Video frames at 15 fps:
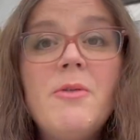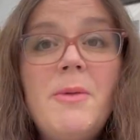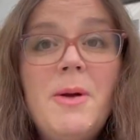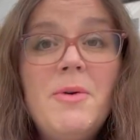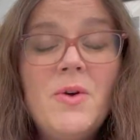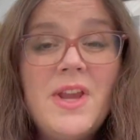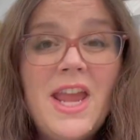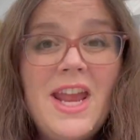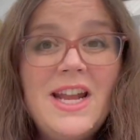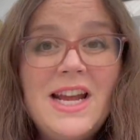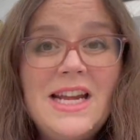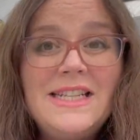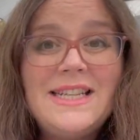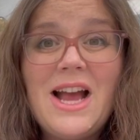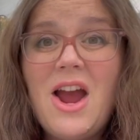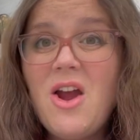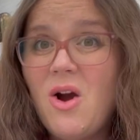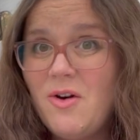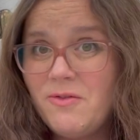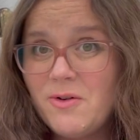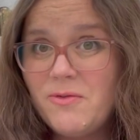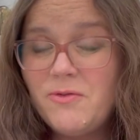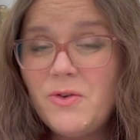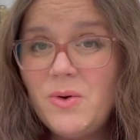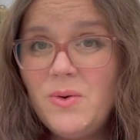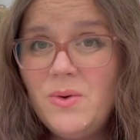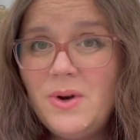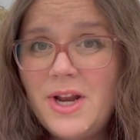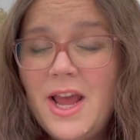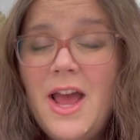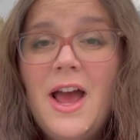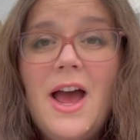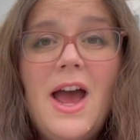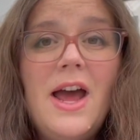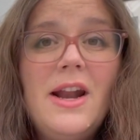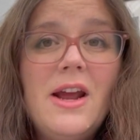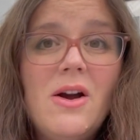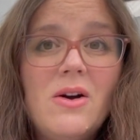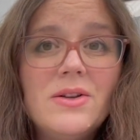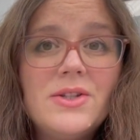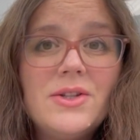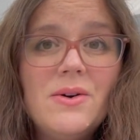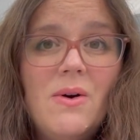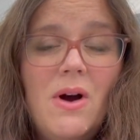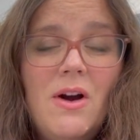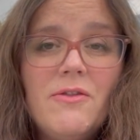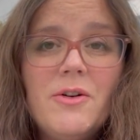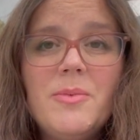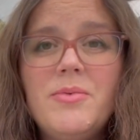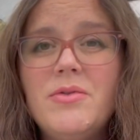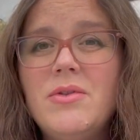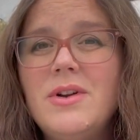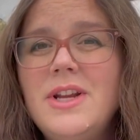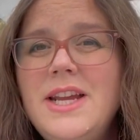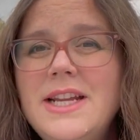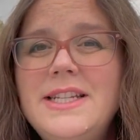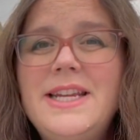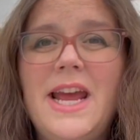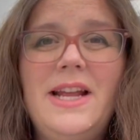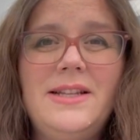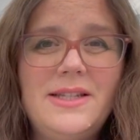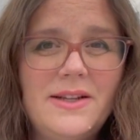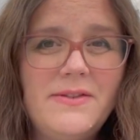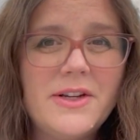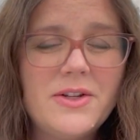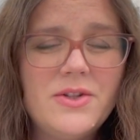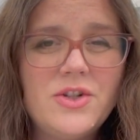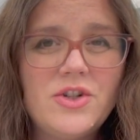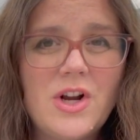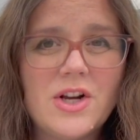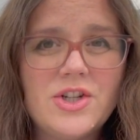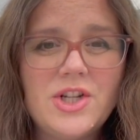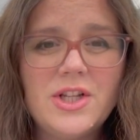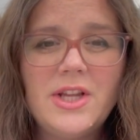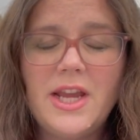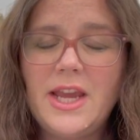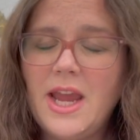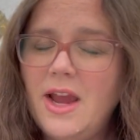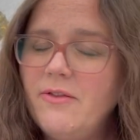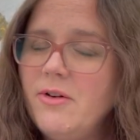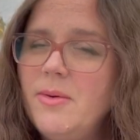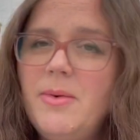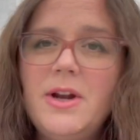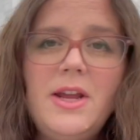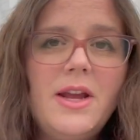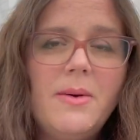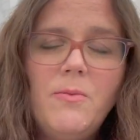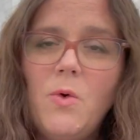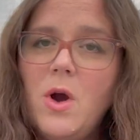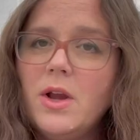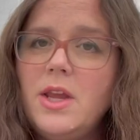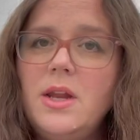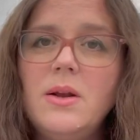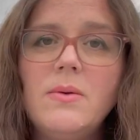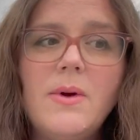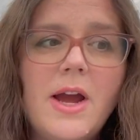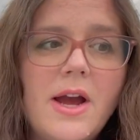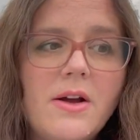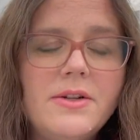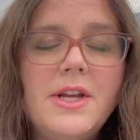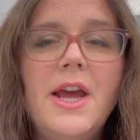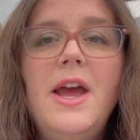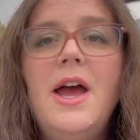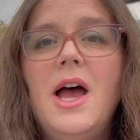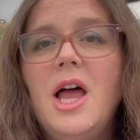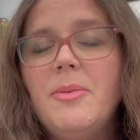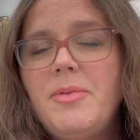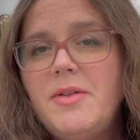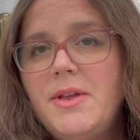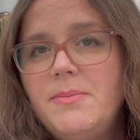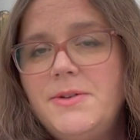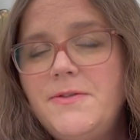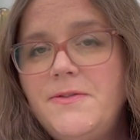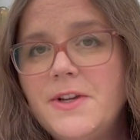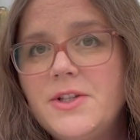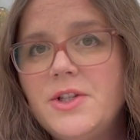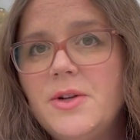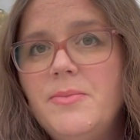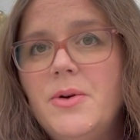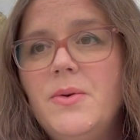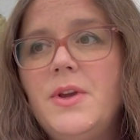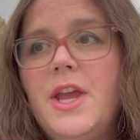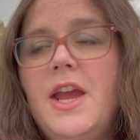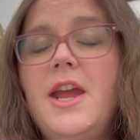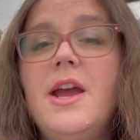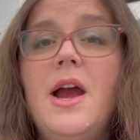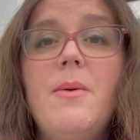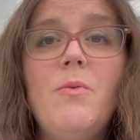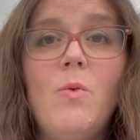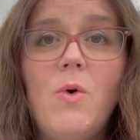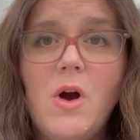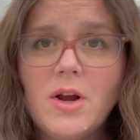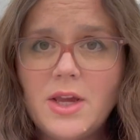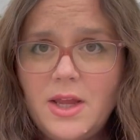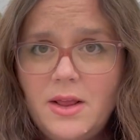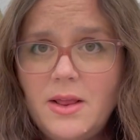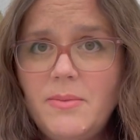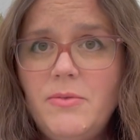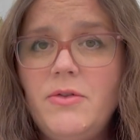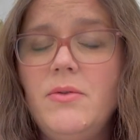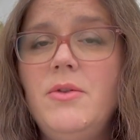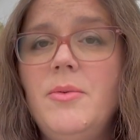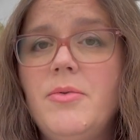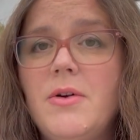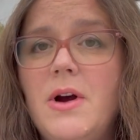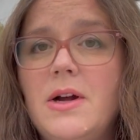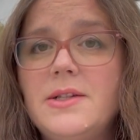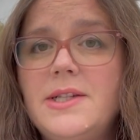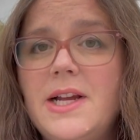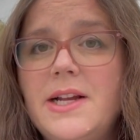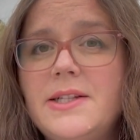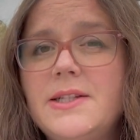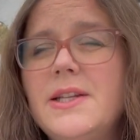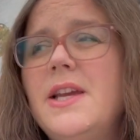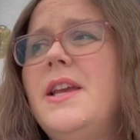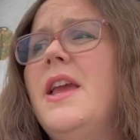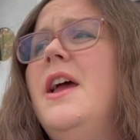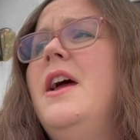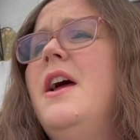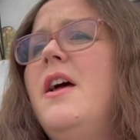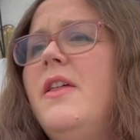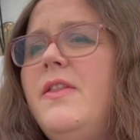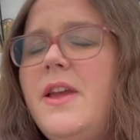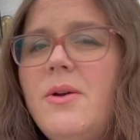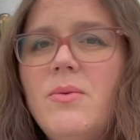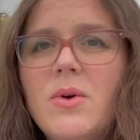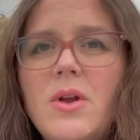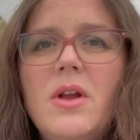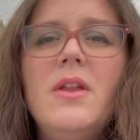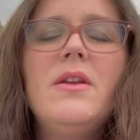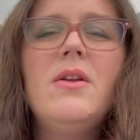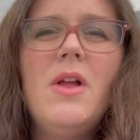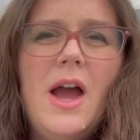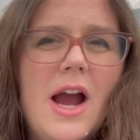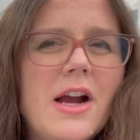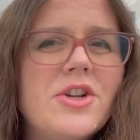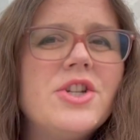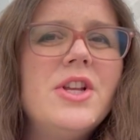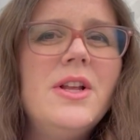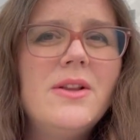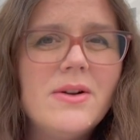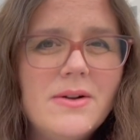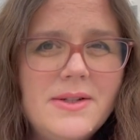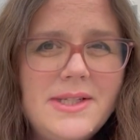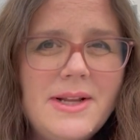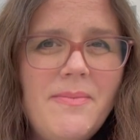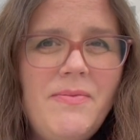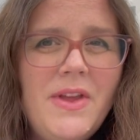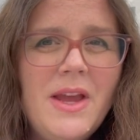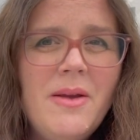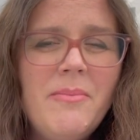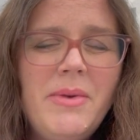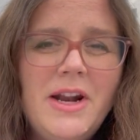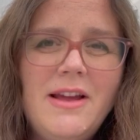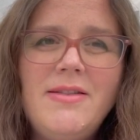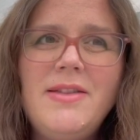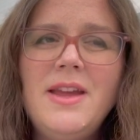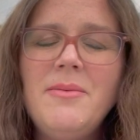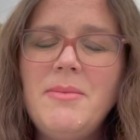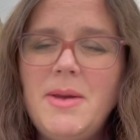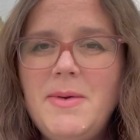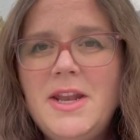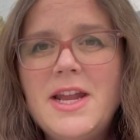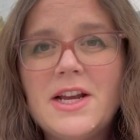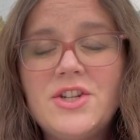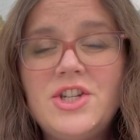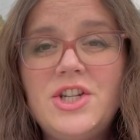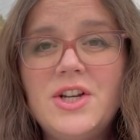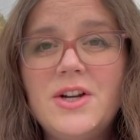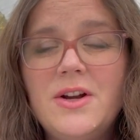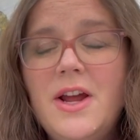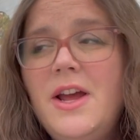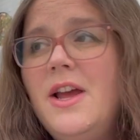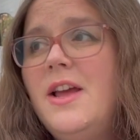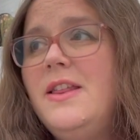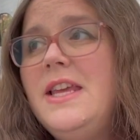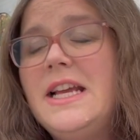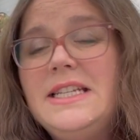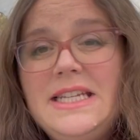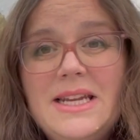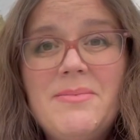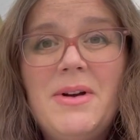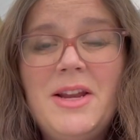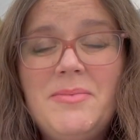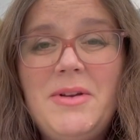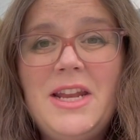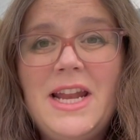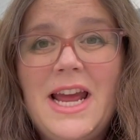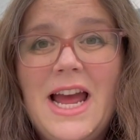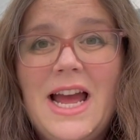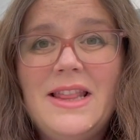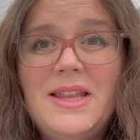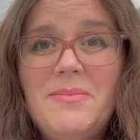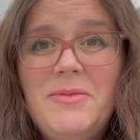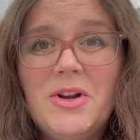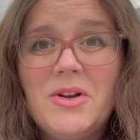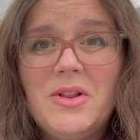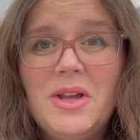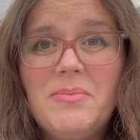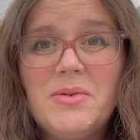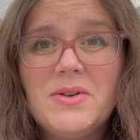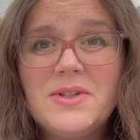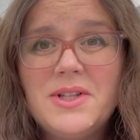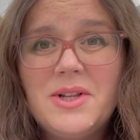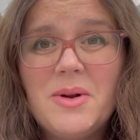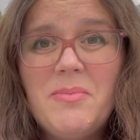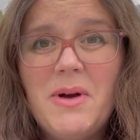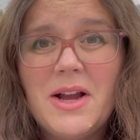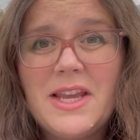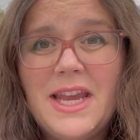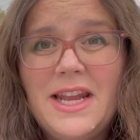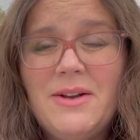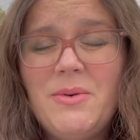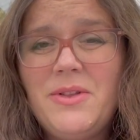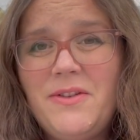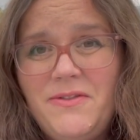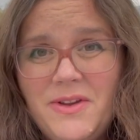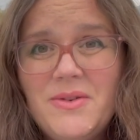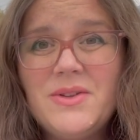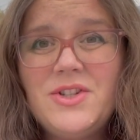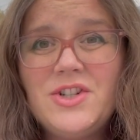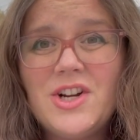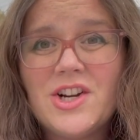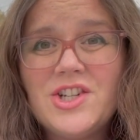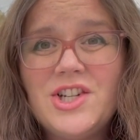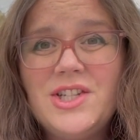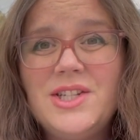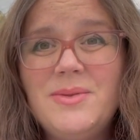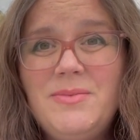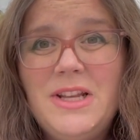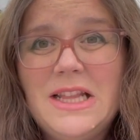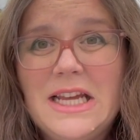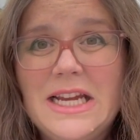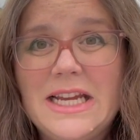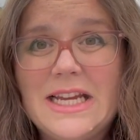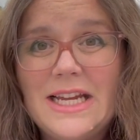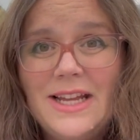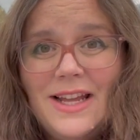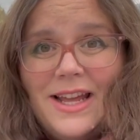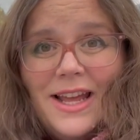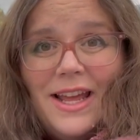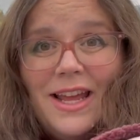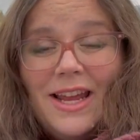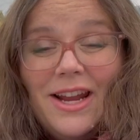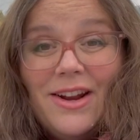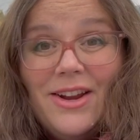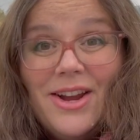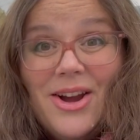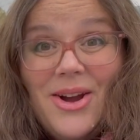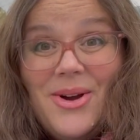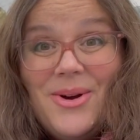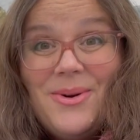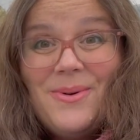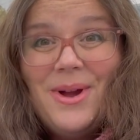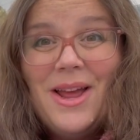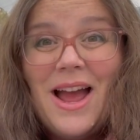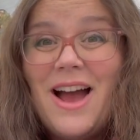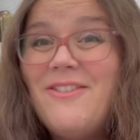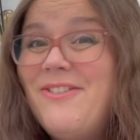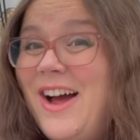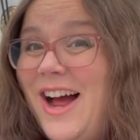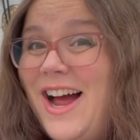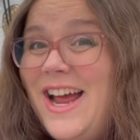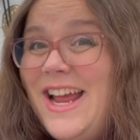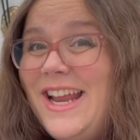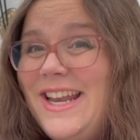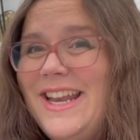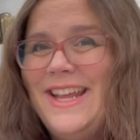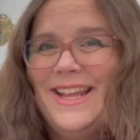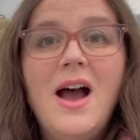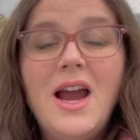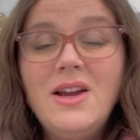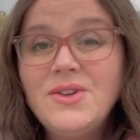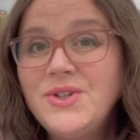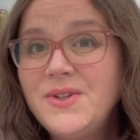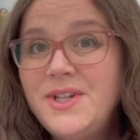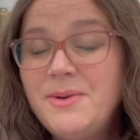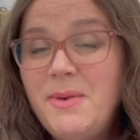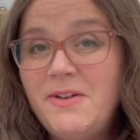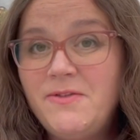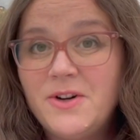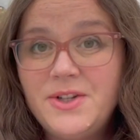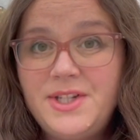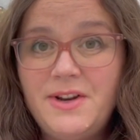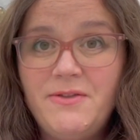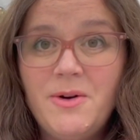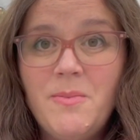my bouquet nights, I offer food, and I also offer pretty intensive instruction. Like everybody, I'm walking around helping them to fix their bouquet. I'm walking them through the process. Like they'll actually learn something. But I think maybe next year, the idea might be to hand them their clippers and their bucket with a few instructions and be like, here you go, have fun. I also did my first ever